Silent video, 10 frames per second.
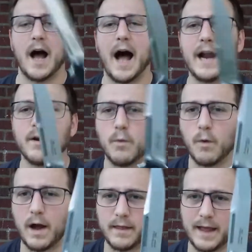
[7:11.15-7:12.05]
I don't
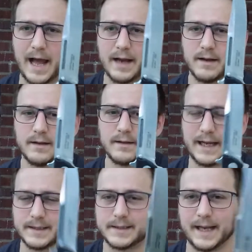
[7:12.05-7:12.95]
want that
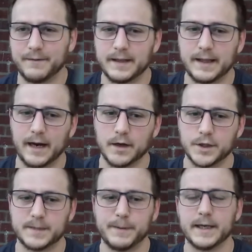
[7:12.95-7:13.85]
safety there
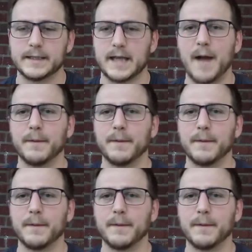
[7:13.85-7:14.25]
just because